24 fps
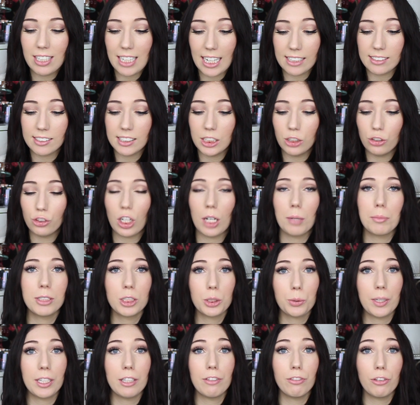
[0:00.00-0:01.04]
Lasting Drama
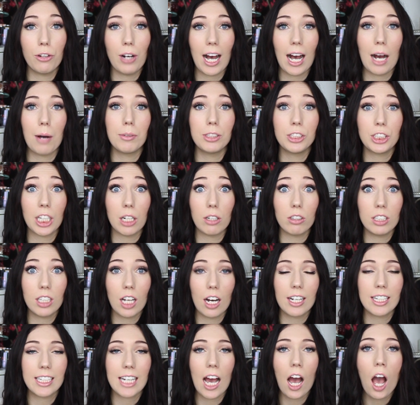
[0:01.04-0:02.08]
24 Hour Gel
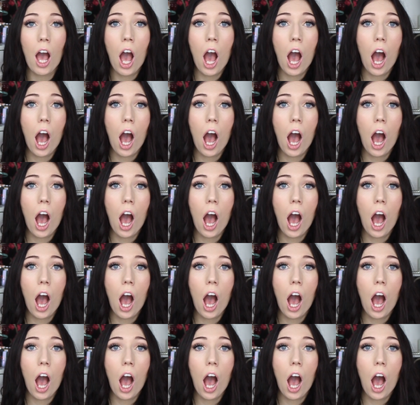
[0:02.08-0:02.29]
Liner.